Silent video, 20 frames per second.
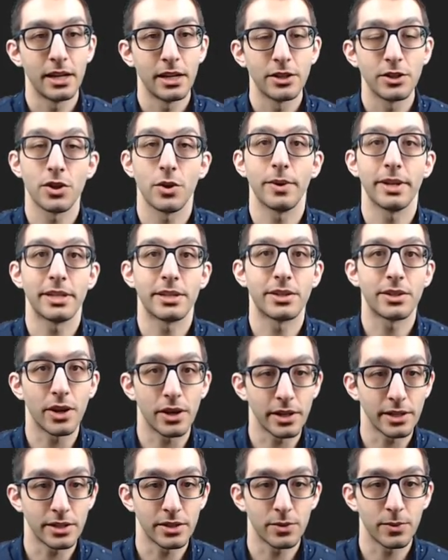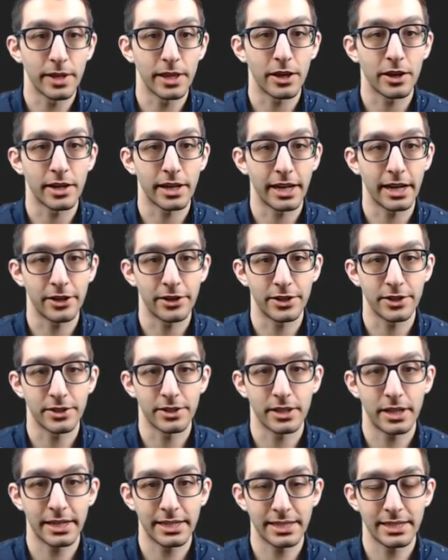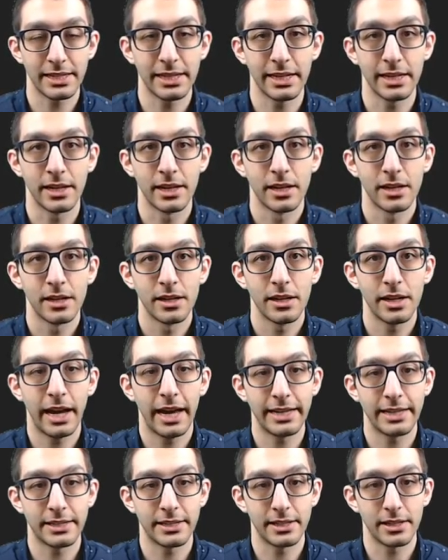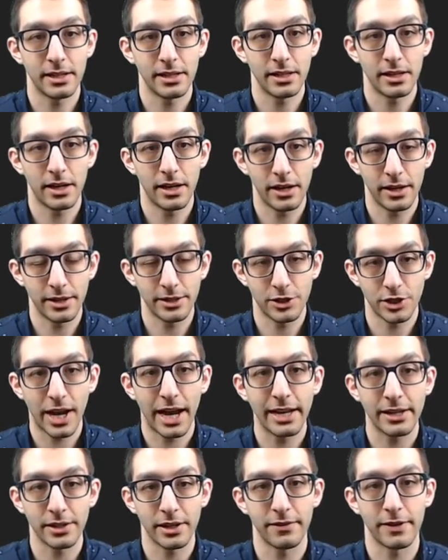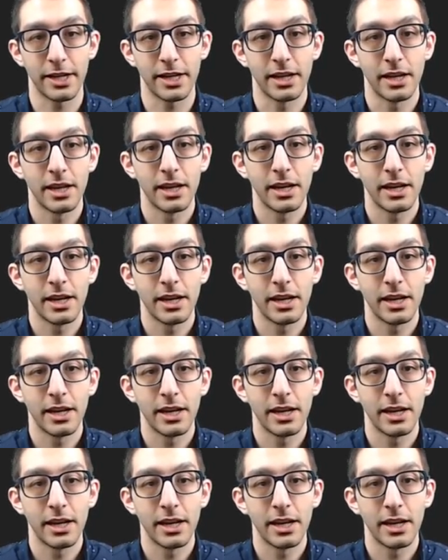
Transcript: So it starts with our character select scene as a child of it.